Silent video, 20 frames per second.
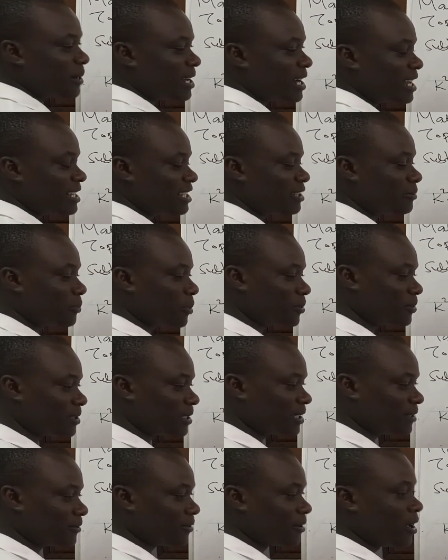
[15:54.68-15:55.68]
minus is
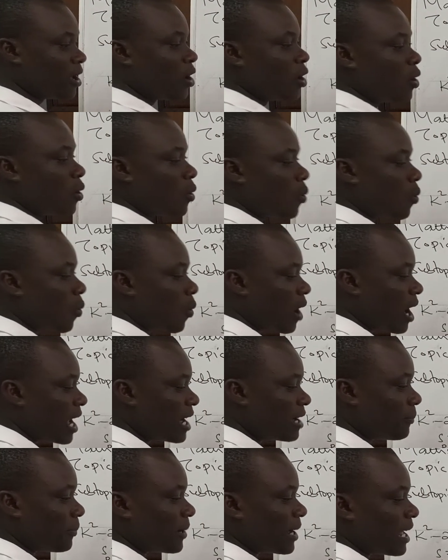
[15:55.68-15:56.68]
positive.
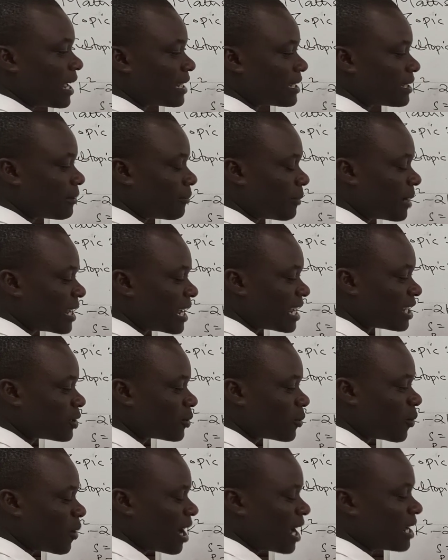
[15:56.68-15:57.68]
1 plus minus
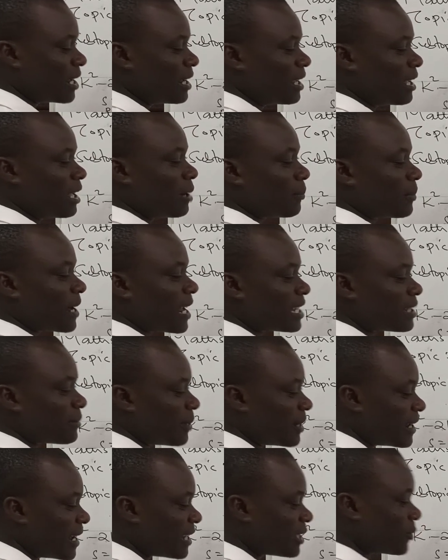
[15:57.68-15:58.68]
1 plus
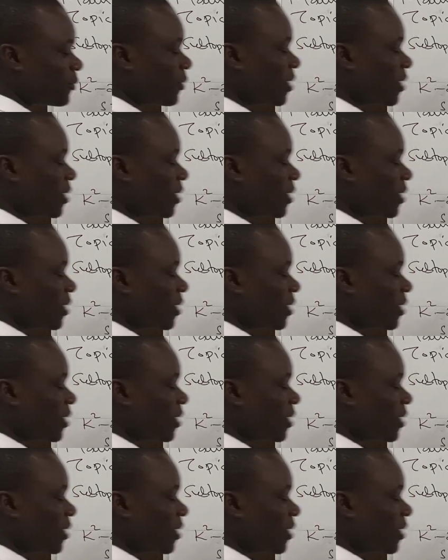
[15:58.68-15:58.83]
minus